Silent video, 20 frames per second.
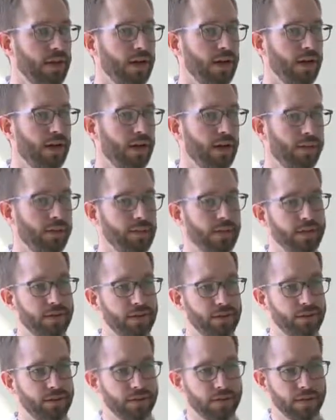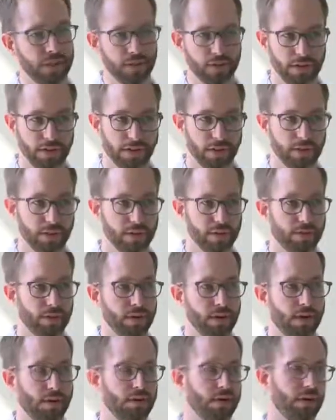Um, the terms of service are a good
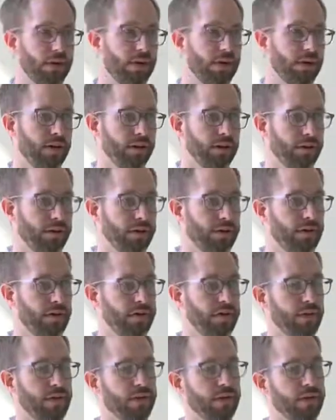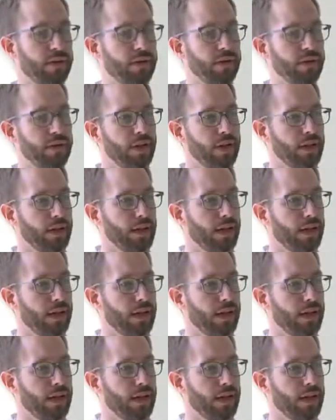point of, uh, to, to start with.